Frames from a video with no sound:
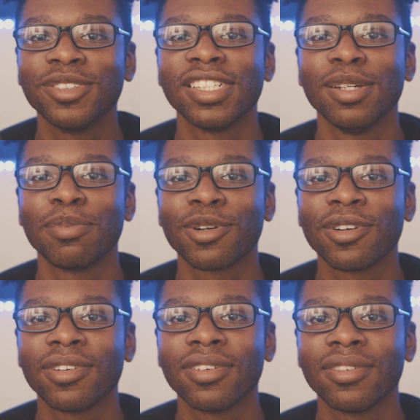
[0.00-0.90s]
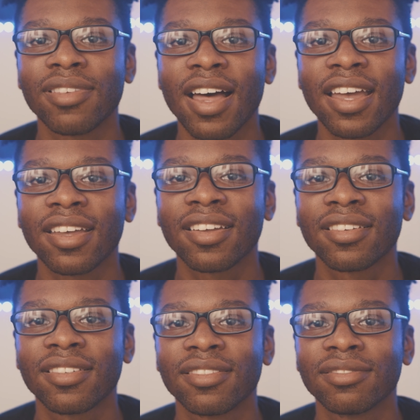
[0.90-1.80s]
cheaper like
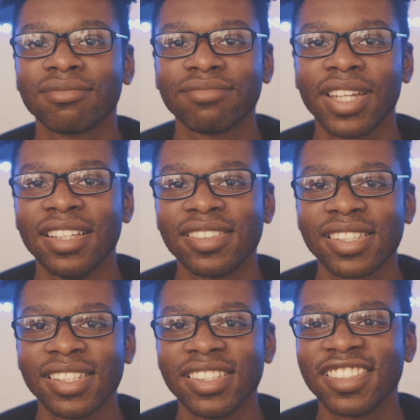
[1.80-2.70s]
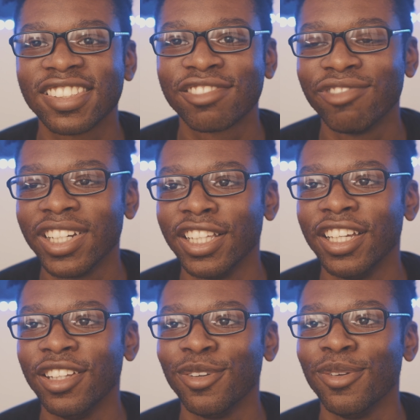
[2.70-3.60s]
lenses
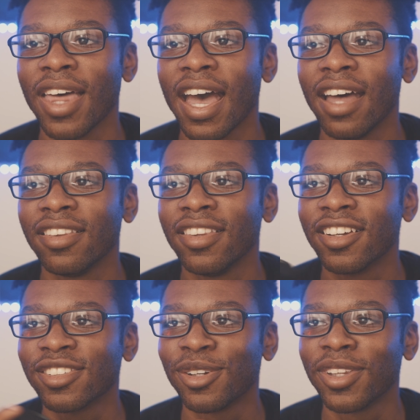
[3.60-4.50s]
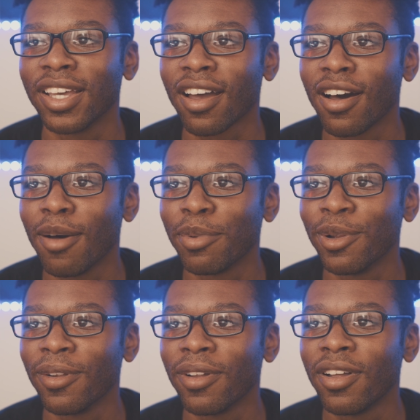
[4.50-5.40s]
really do that. There's only a
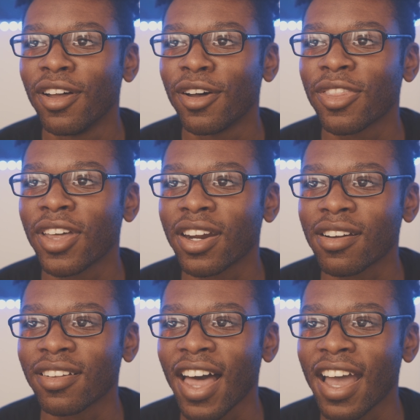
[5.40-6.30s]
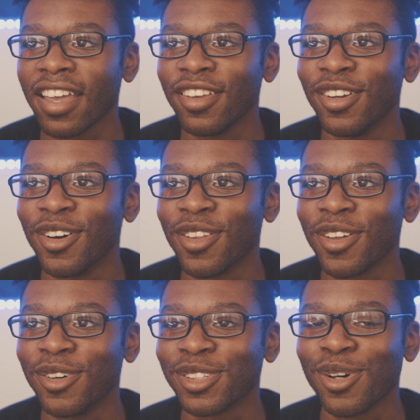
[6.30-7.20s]
couple that are like,
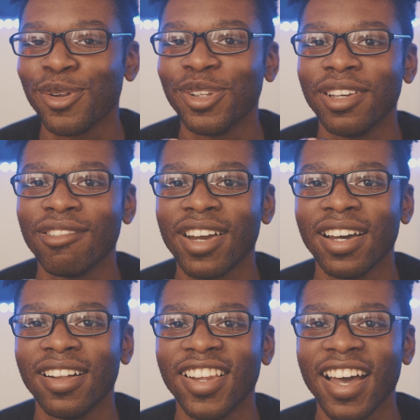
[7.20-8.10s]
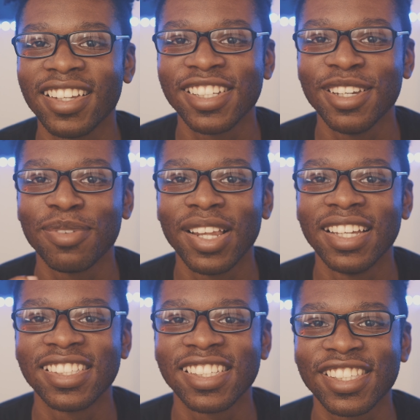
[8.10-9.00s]
those holy grail like cheap
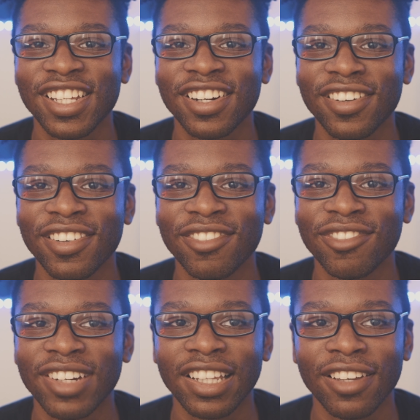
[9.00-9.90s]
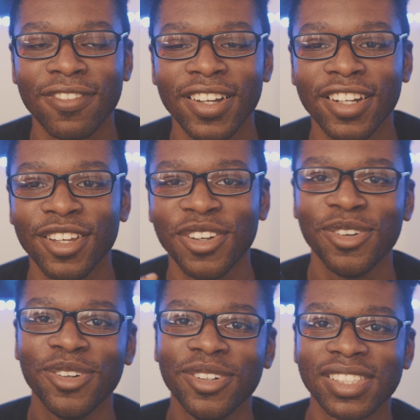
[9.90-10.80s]
lenses that are really fun to
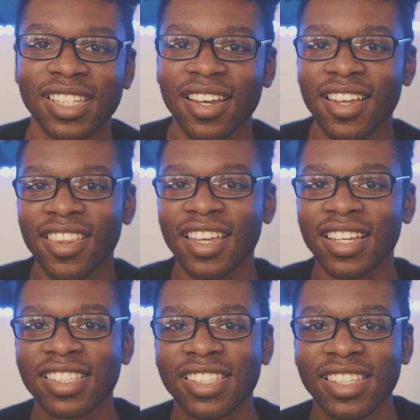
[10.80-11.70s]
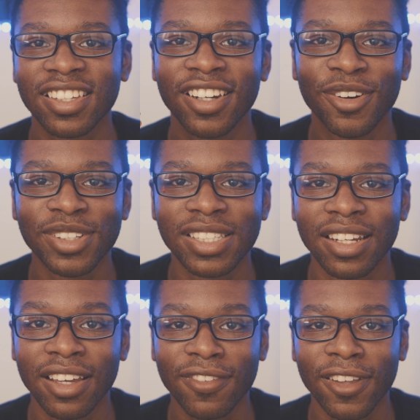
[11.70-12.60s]
use. This, it's a
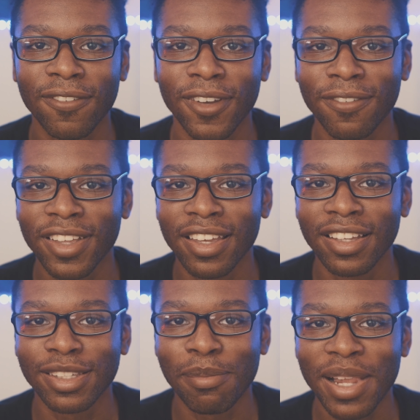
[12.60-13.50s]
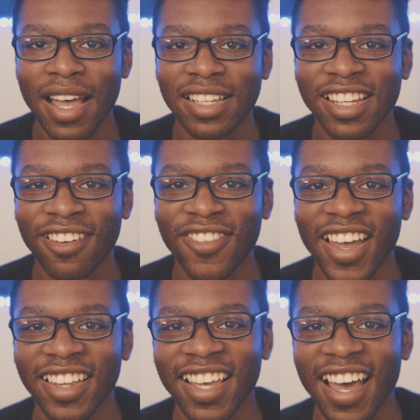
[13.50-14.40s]
nifty 50. It's a plastic
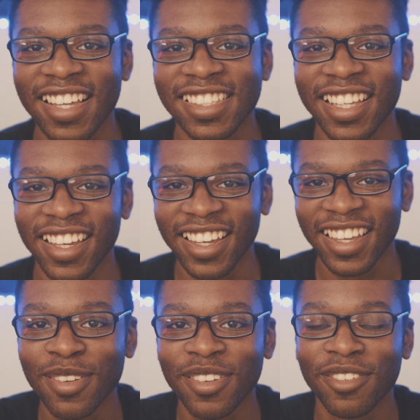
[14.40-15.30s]
fantastic.